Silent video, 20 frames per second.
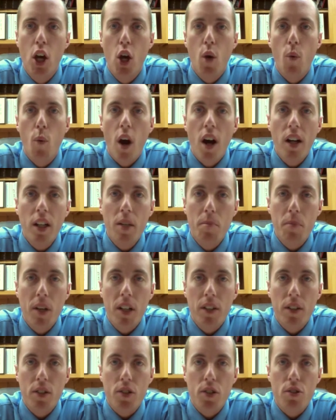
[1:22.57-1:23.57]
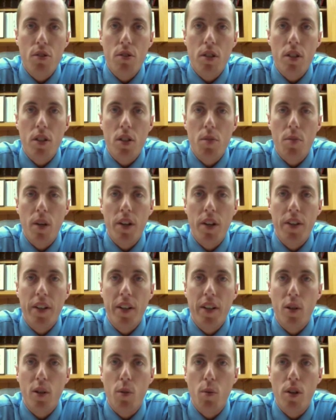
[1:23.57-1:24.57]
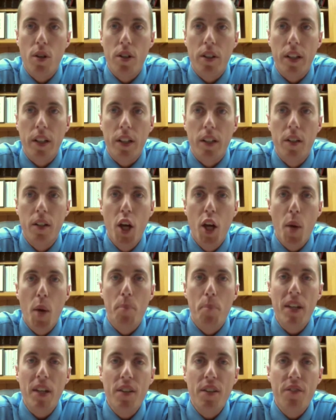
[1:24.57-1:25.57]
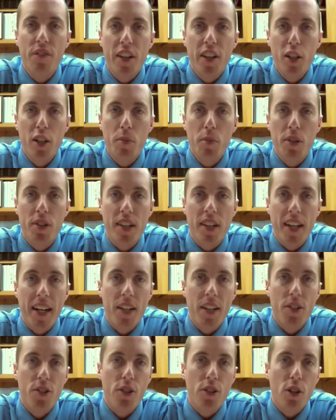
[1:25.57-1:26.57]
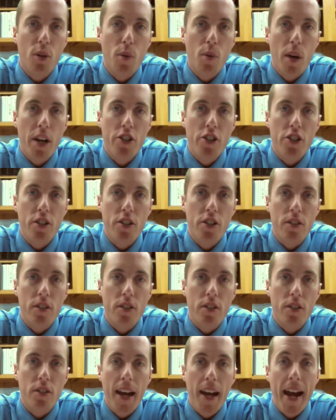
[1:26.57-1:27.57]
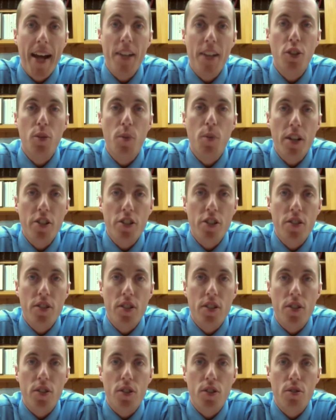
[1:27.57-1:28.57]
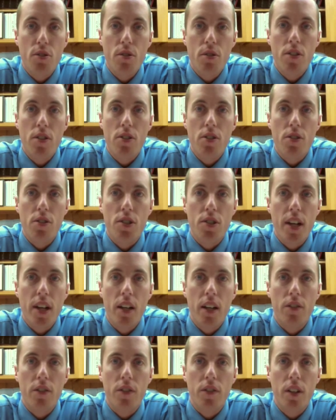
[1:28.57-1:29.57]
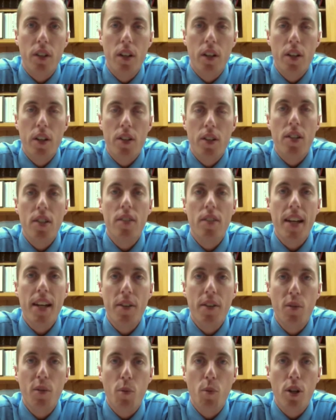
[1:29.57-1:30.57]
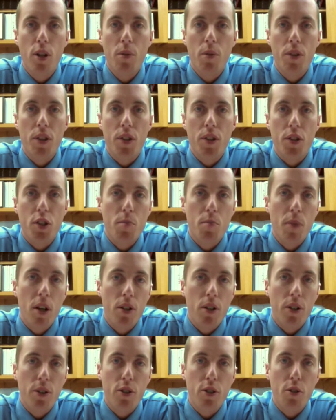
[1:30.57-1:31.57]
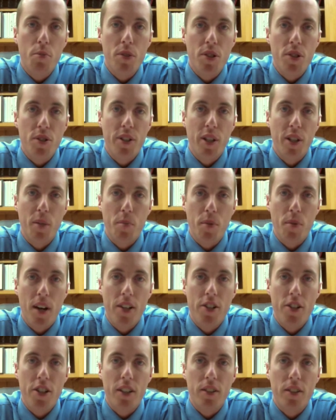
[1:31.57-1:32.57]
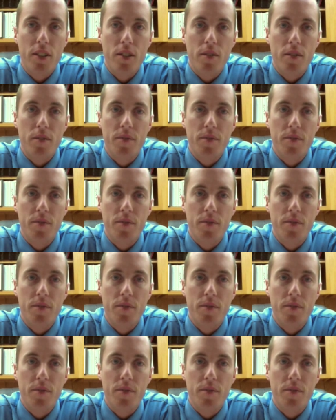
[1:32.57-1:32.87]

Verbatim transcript: Walk among the students while they are working. Be available to answer questions. Ask questions of the students yourself. Sit down and work with a small group during a project.